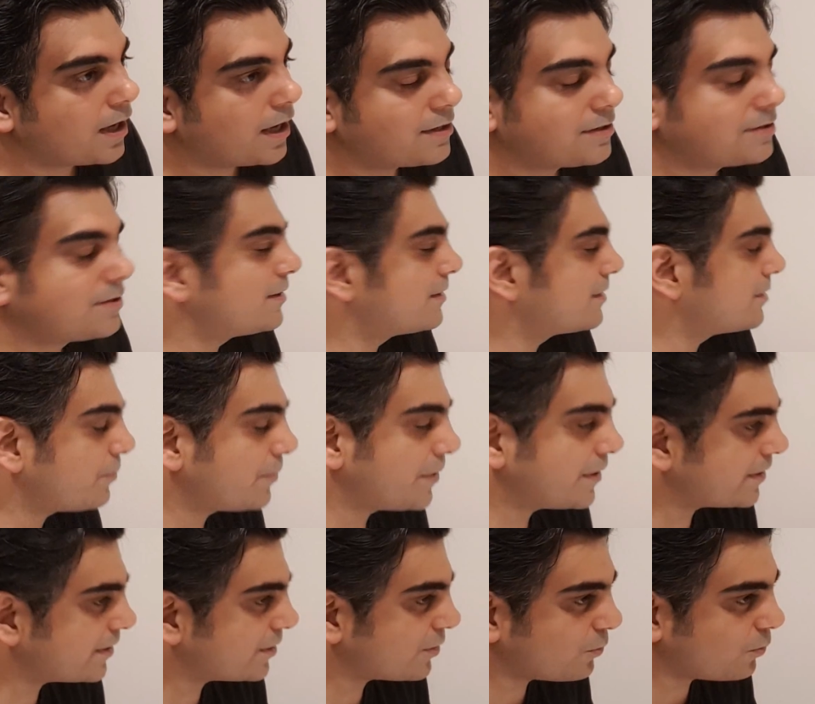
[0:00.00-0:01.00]
It's just
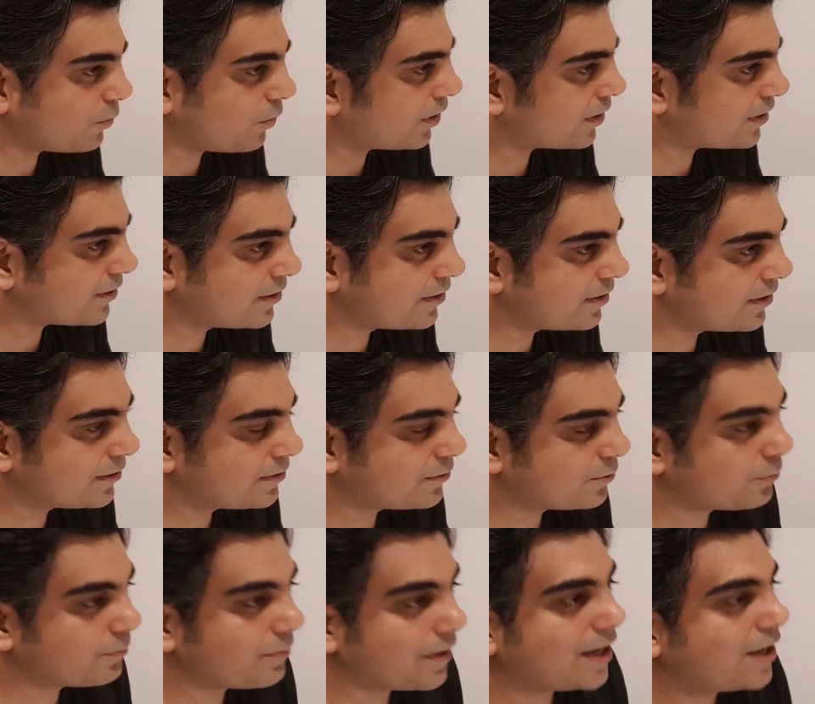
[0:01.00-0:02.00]
amazing to watch
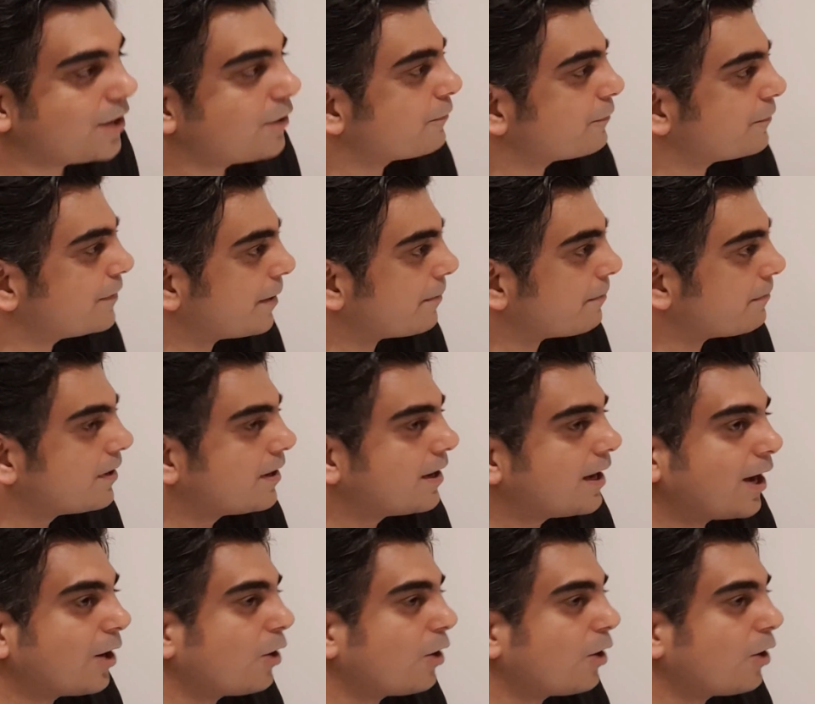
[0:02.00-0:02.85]
so many of them,